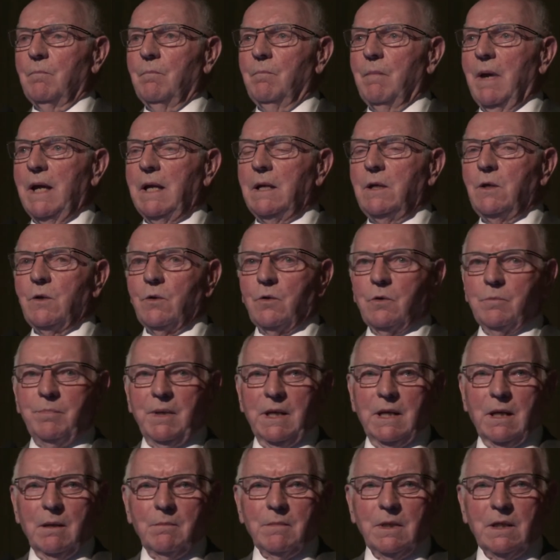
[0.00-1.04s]
Meyniord
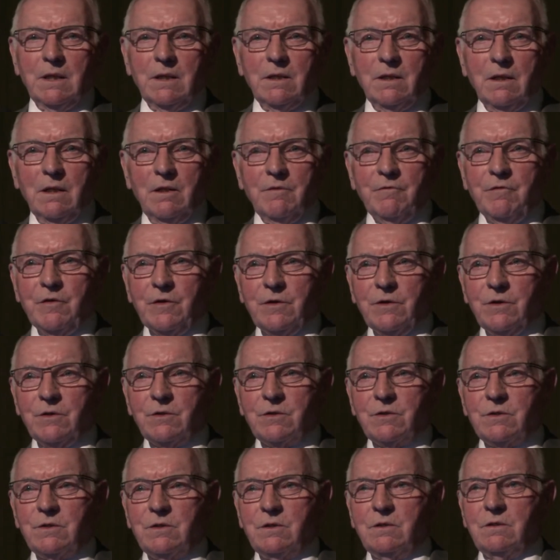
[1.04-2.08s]
becoming the
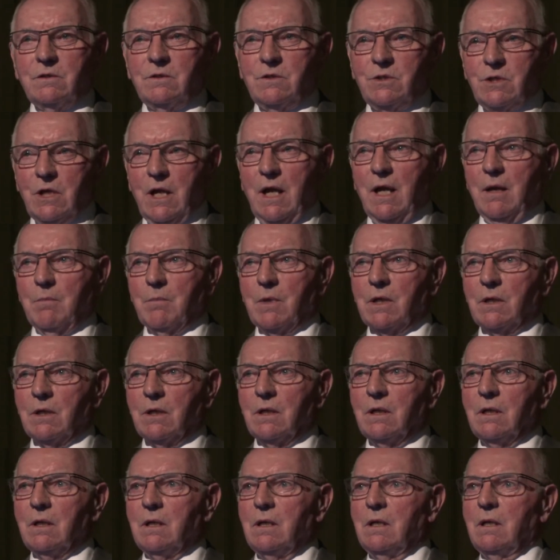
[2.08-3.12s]
first chairman
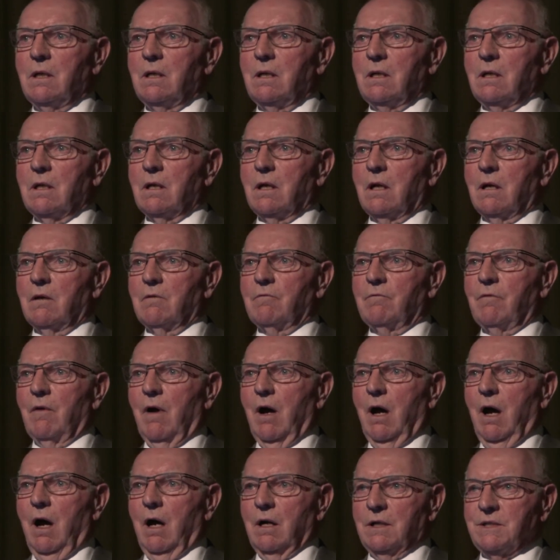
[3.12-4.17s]
of
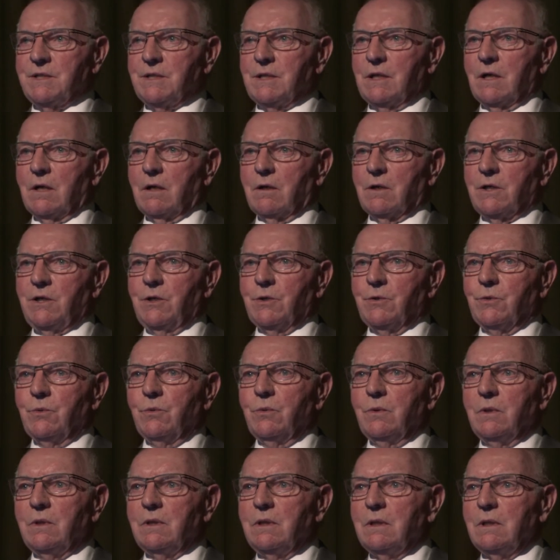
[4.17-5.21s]
ICRU